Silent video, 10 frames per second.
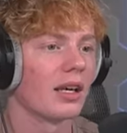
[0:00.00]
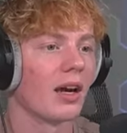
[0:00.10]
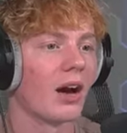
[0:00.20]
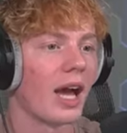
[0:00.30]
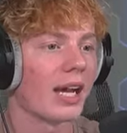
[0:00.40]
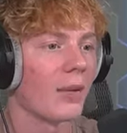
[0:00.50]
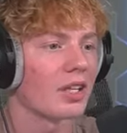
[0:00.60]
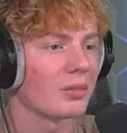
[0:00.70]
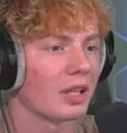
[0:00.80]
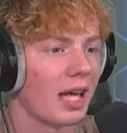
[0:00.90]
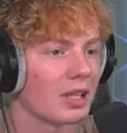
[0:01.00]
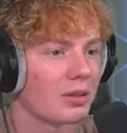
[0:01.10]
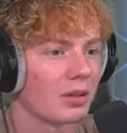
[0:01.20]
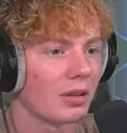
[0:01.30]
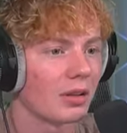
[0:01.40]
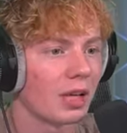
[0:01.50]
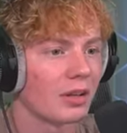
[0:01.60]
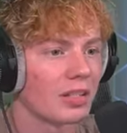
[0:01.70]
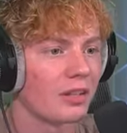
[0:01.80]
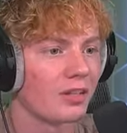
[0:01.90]
Okay, I can't wait to see what the last one's going to look
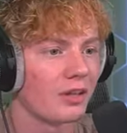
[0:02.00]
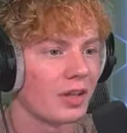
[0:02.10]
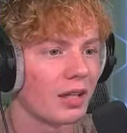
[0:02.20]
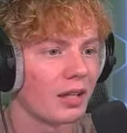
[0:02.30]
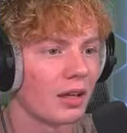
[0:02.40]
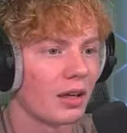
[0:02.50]
like. This is 50.